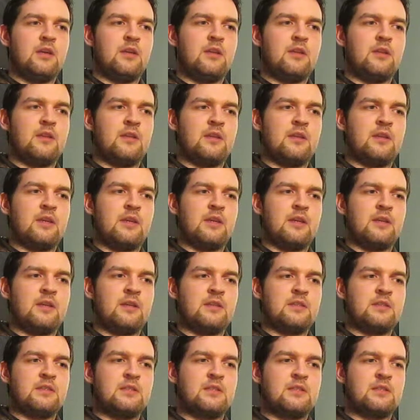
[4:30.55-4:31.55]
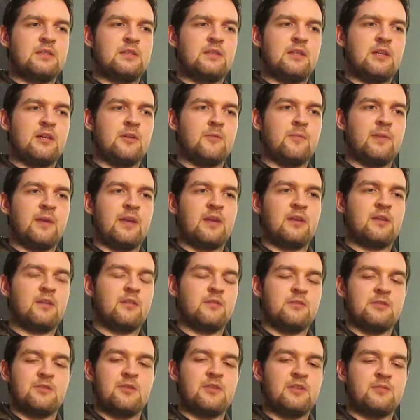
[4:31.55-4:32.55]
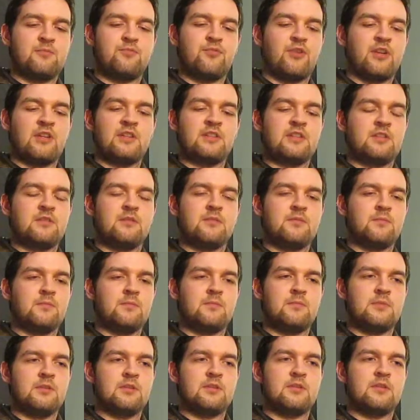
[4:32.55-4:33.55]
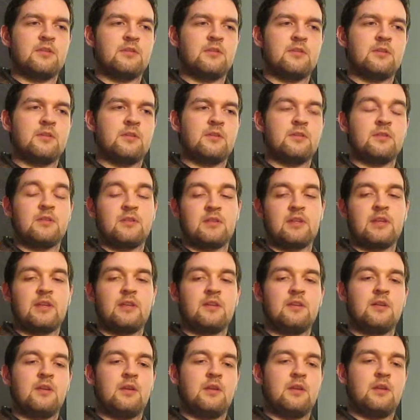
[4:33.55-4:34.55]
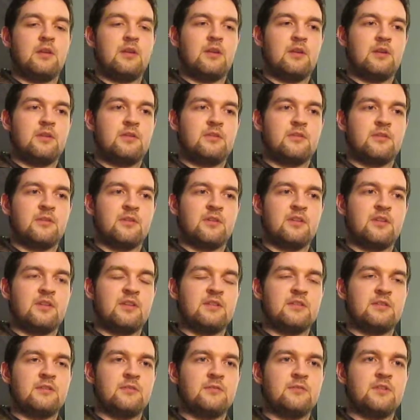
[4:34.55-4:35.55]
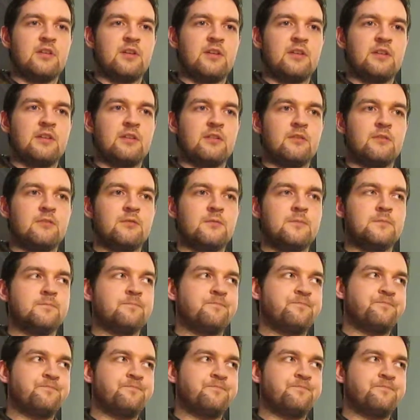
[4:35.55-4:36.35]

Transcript: They had Outback, it's Breakdown, Mr. Hogan, okay. So we go to this little dining hall,